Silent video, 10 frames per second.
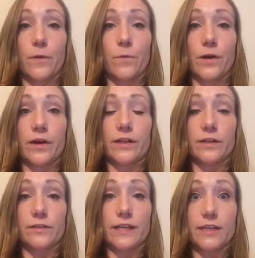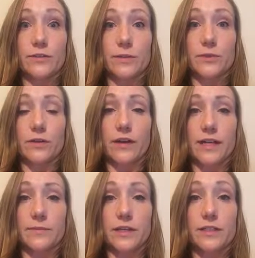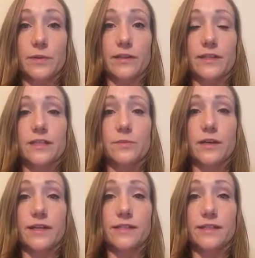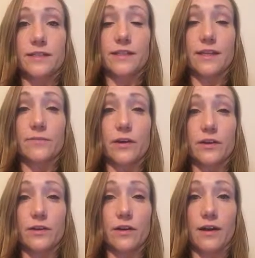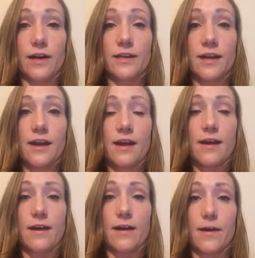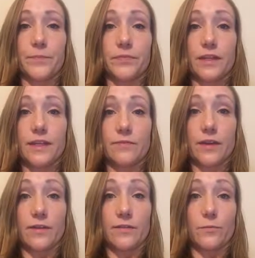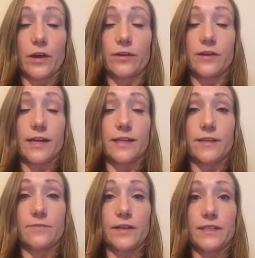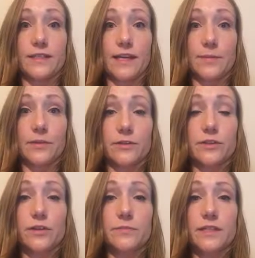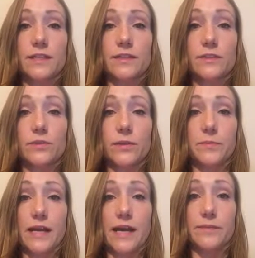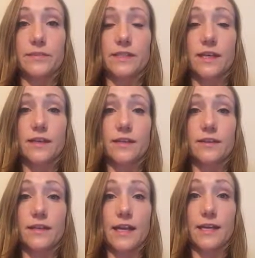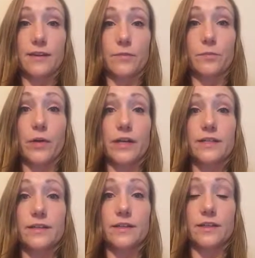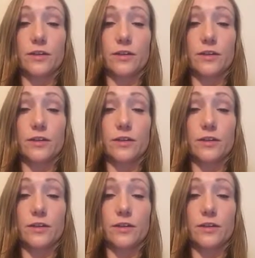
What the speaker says: or daydreams or nightmares about the experiences that they've undergone, whether or not they've escaped their circumstances. So sometimes they might